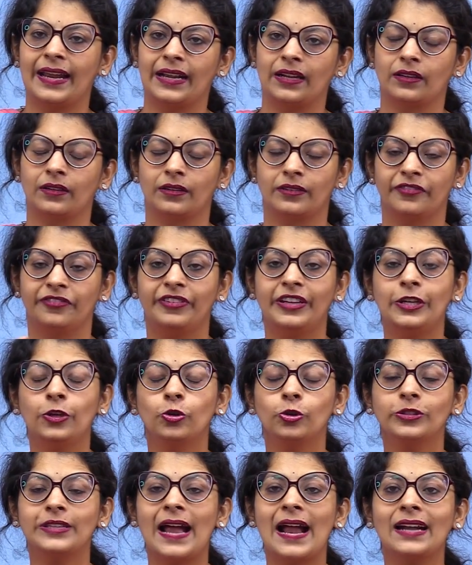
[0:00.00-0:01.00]
8. We
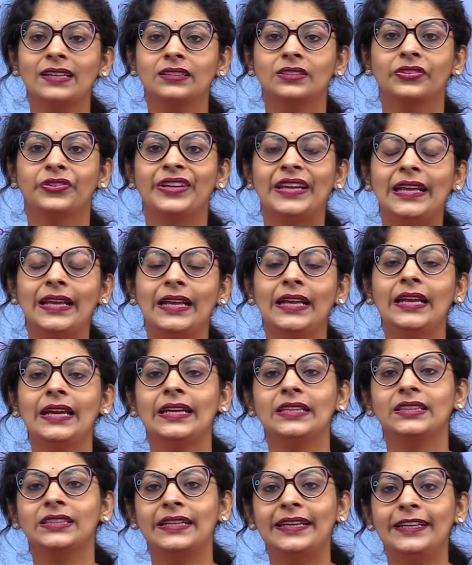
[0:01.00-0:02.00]
know that 3
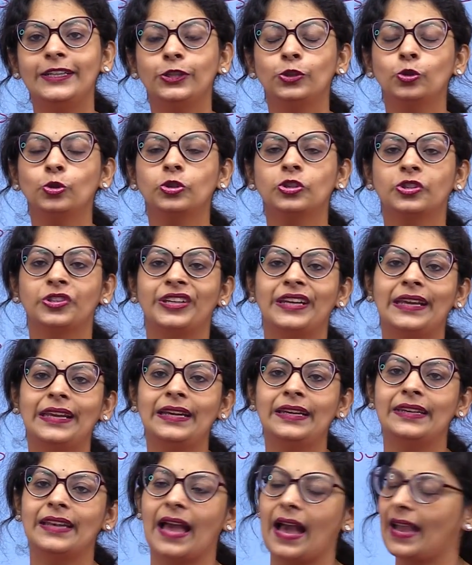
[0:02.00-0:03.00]
into
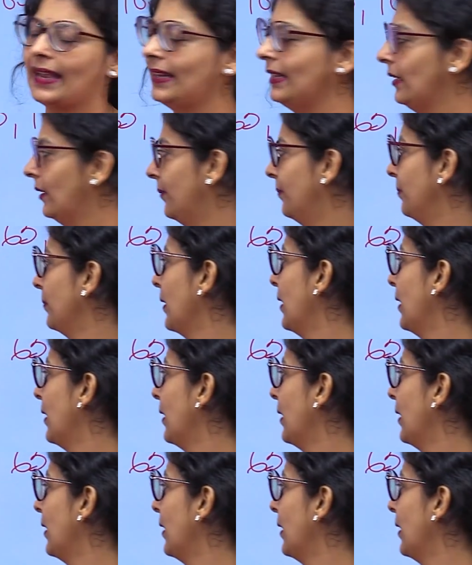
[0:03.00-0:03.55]
3, 9.